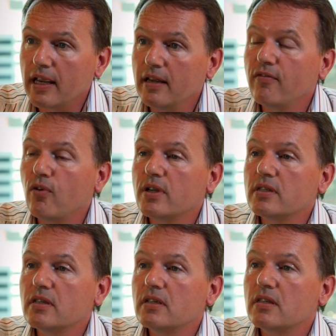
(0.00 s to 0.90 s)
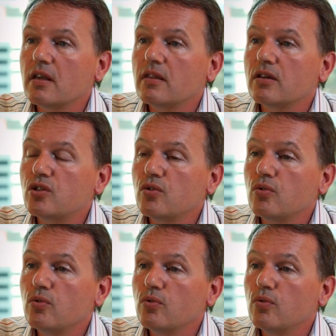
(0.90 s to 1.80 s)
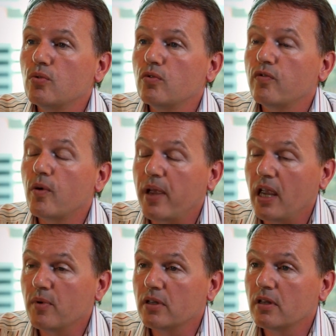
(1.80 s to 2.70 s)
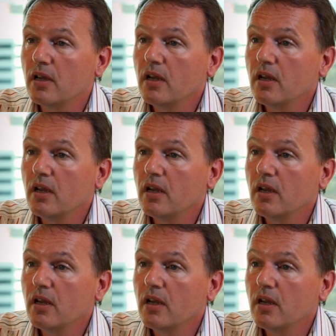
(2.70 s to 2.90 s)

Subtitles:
invoices that are due for payment.